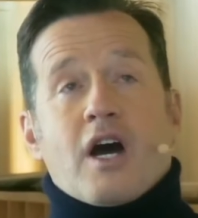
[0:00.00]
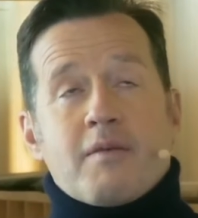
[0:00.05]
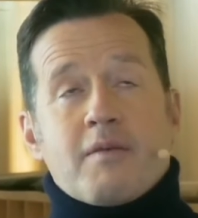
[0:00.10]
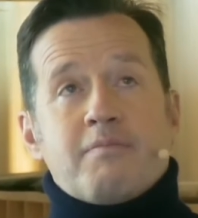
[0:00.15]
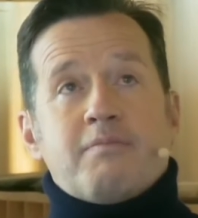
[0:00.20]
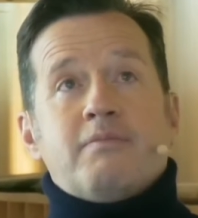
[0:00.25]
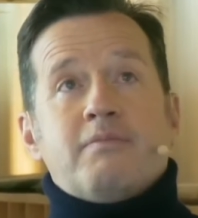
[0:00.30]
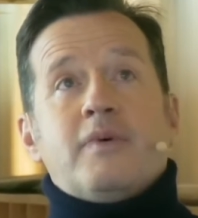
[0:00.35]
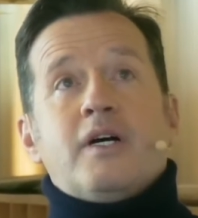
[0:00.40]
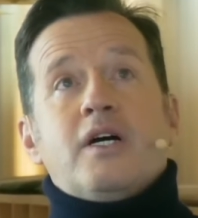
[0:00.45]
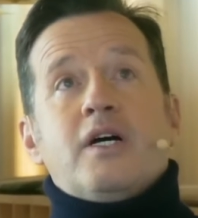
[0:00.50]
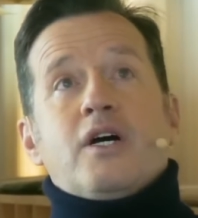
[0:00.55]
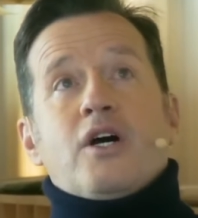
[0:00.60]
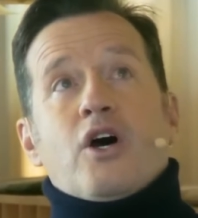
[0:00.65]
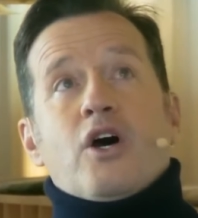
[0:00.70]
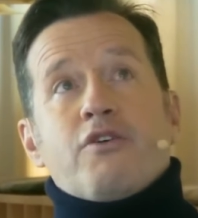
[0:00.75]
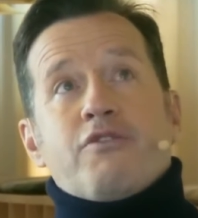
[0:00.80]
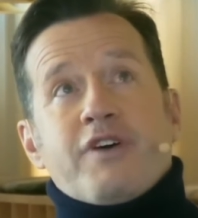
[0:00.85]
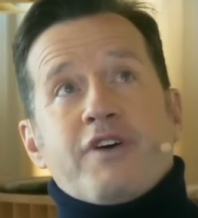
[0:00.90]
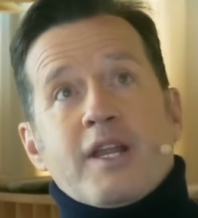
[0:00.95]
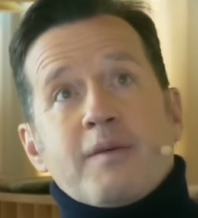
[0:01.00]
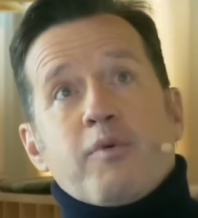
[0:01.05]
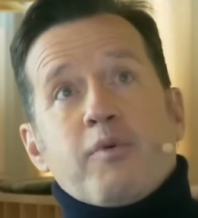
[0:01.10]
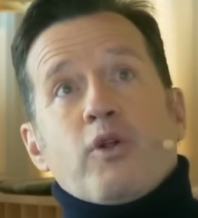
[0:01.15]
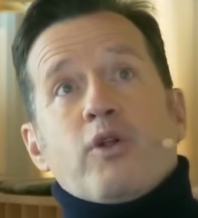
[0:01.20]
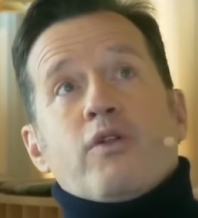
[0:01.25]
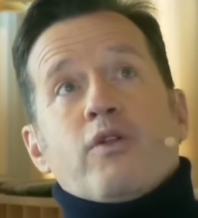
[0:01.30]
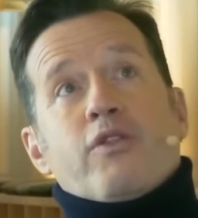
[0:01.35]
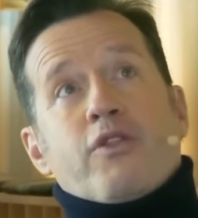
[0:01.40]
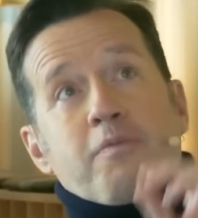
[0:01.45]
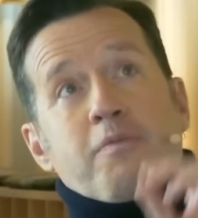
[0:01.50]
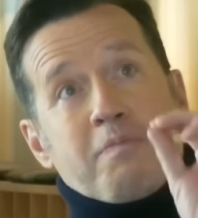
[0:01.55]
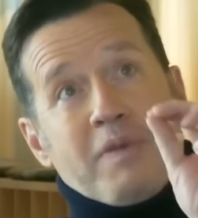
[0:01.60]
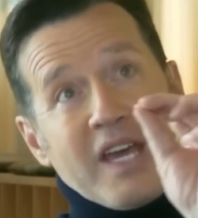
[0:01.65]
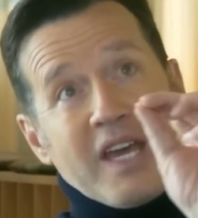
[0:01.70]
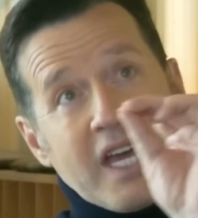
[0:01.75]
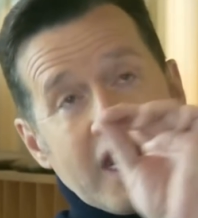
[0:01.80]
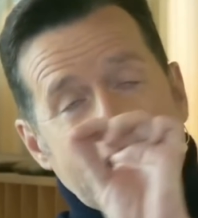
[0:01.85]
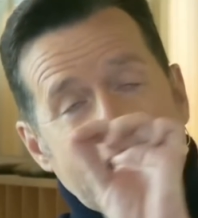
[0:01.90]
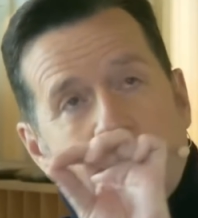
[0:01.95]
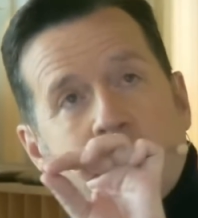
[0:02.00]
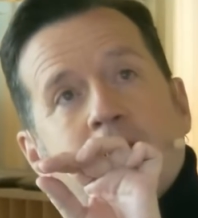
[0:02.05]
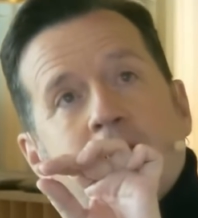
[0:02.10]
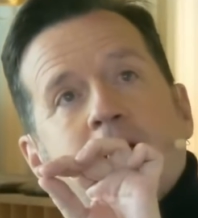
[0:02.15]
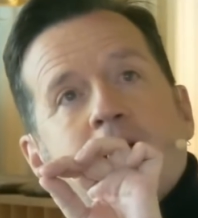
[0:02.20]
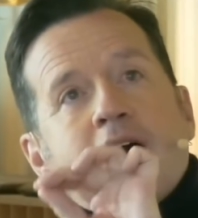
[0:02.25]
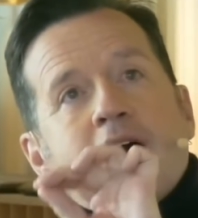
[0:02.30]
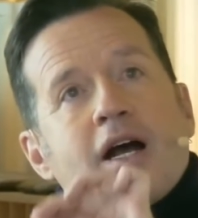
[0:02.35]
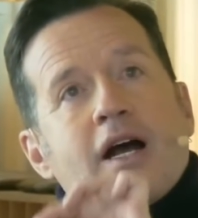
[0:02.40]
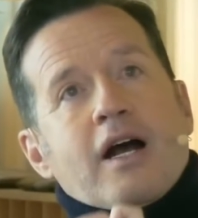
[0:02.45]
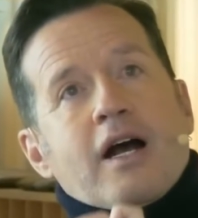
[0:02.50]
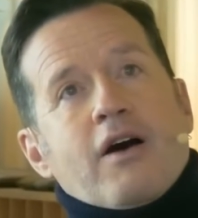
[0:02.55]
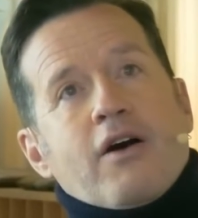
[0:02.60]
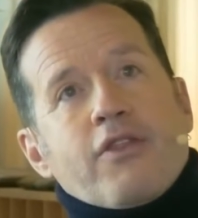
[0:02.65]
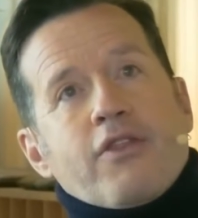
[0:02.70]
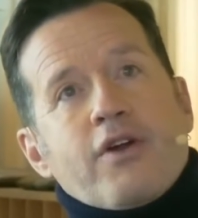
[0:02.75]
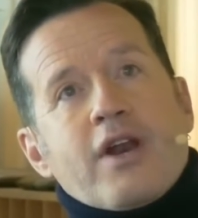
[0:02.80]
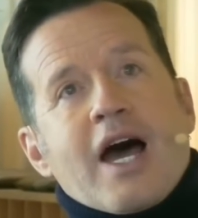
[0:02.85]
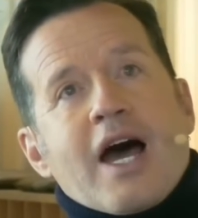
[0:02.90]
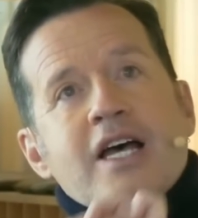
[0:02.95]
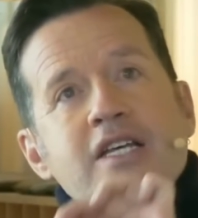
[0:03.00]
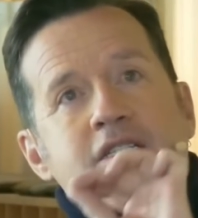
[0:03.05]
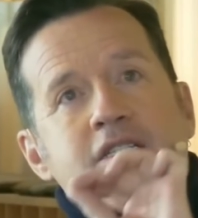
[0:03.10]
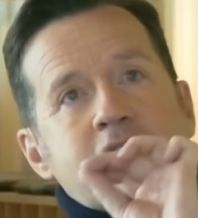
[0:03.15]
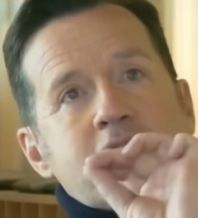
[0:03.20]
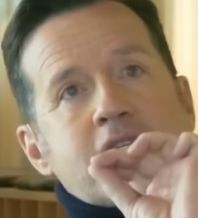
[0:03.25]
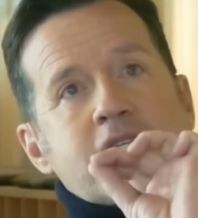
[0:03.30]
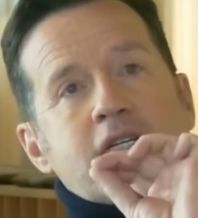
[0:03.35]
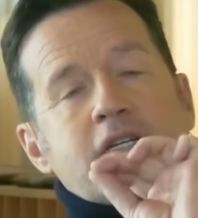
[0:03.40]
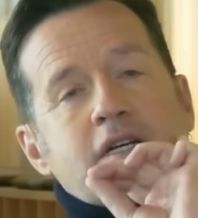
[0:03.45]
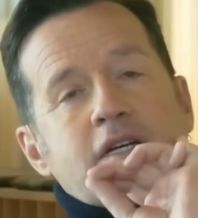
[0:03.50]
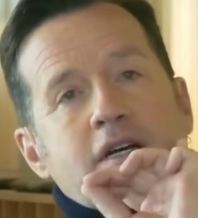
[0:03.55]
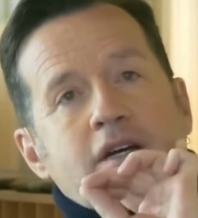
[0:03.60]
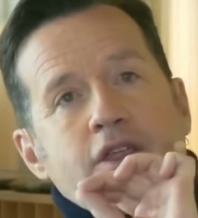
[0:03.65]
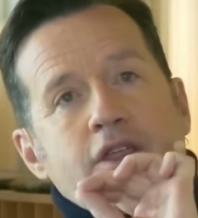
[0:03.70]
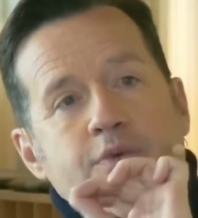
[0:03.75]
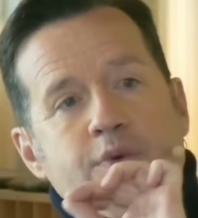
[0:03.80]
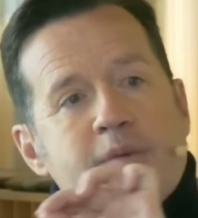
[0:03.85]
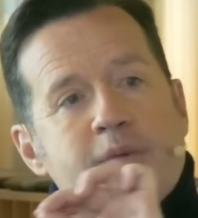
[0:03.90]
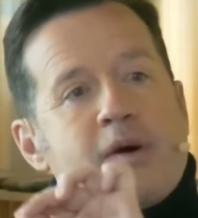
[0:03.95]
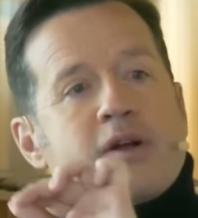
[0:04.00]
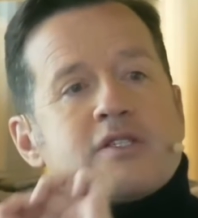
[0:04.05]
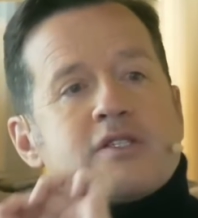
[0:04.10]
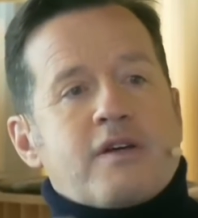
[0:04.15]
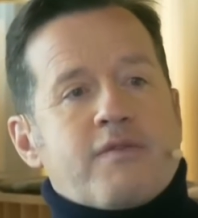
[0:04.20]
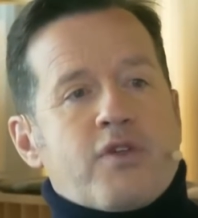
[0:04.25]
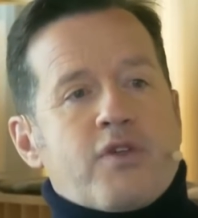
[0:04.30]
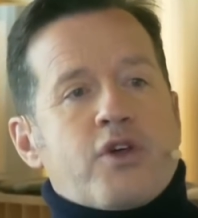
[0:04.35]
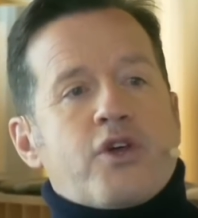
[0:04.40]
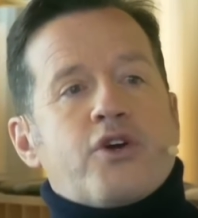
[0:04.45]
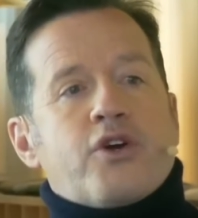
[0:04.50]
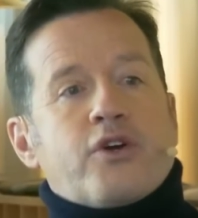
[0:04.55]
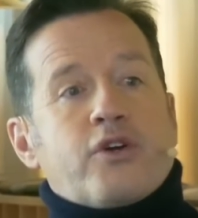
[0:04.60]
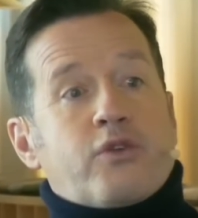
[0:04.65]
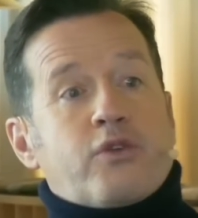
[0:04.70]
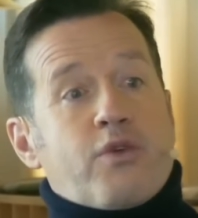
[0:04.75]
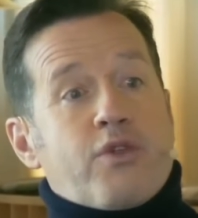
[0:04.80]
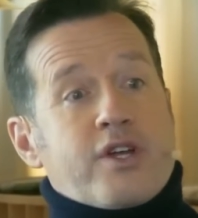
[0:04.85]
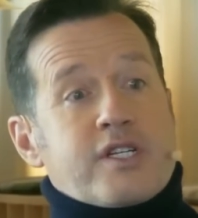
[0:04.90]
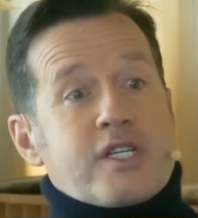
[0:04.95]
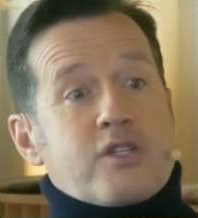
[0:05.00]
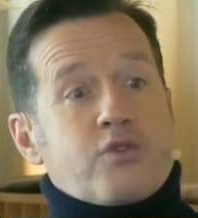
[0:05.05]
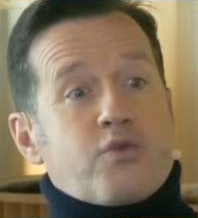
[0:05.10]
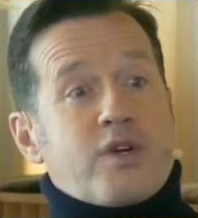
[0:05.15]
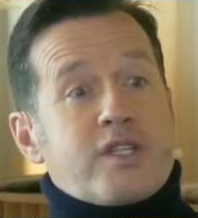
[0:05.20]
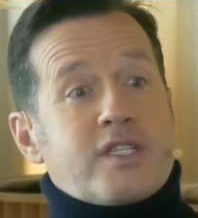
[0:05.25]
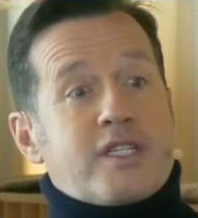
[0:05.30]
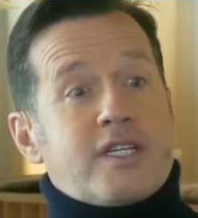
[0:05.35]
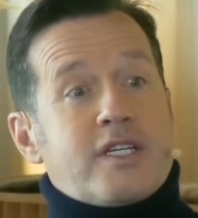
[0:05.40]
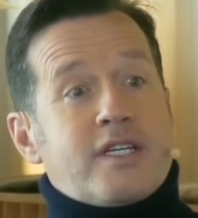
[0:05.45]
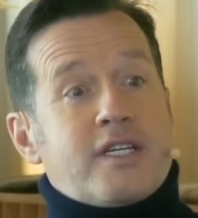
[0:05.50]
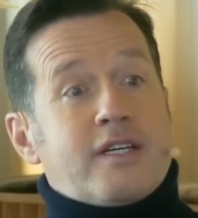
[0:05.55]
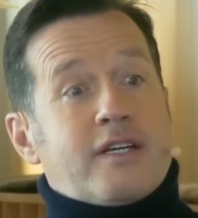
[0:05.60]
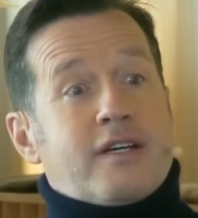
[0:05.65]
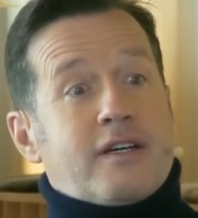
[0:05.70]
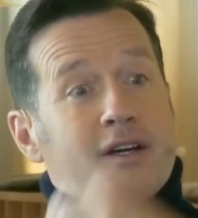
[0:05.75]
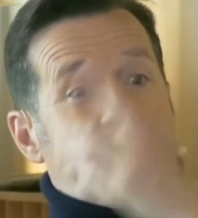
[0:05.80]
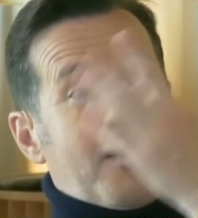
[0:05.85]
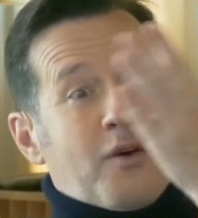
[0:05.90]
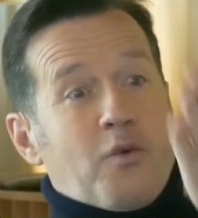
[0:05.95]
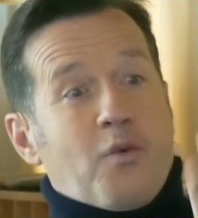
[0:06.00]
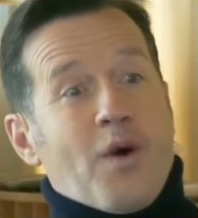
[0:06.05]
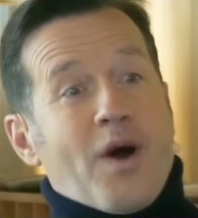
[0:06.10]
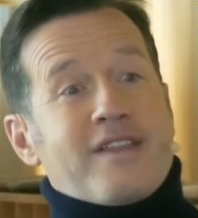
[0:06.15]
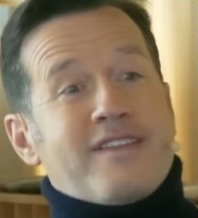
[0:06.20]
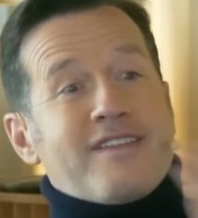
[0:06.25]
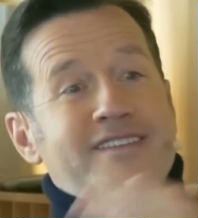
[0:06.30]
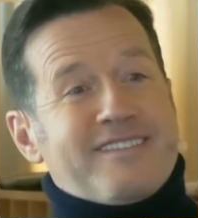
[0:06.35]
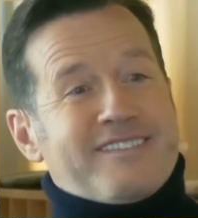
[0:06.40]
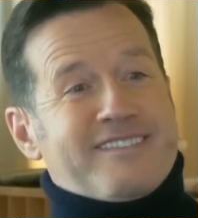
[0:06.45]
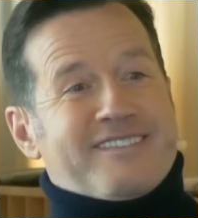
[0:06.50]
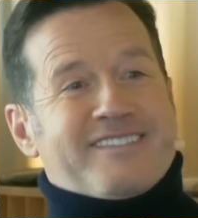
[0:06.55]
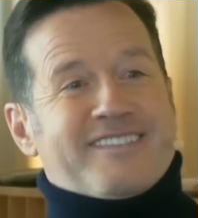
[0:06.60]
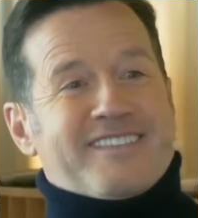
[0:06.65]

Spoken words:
come available the beginning on the last 3 months of the year 2021.